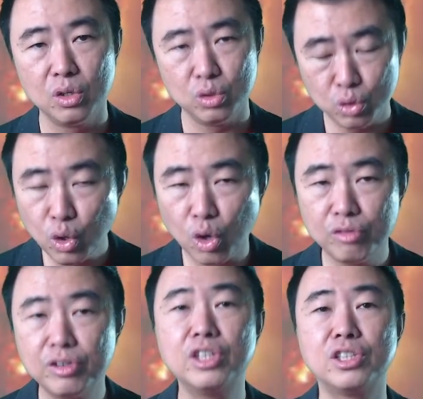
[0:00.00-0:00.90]
your
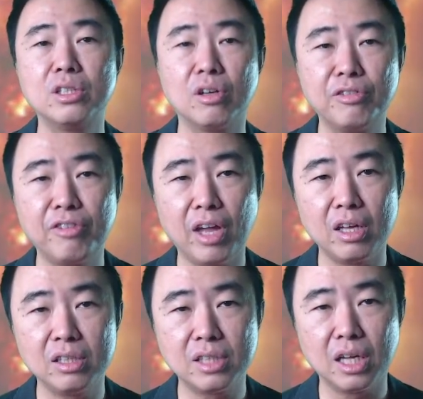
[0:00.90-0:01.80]
version of fair
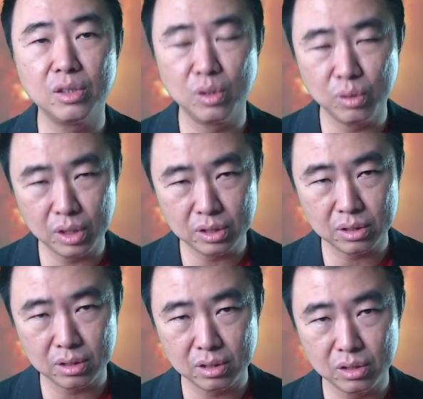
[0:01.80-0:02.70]
is that is
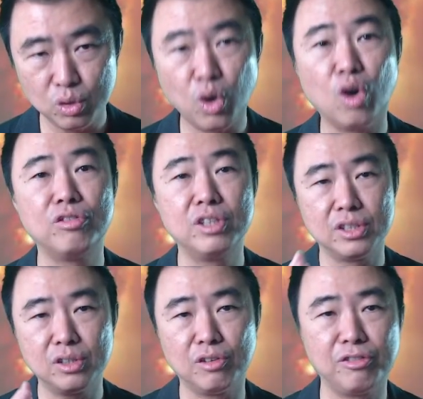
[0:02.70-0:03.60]
your
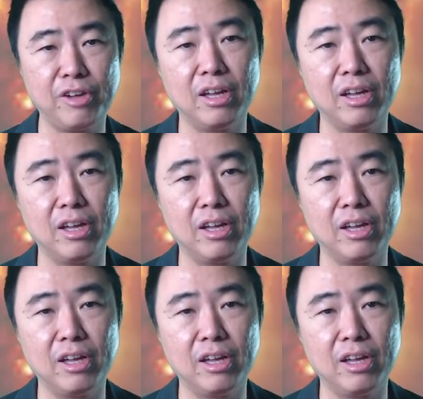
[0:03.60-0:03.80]
version of fair.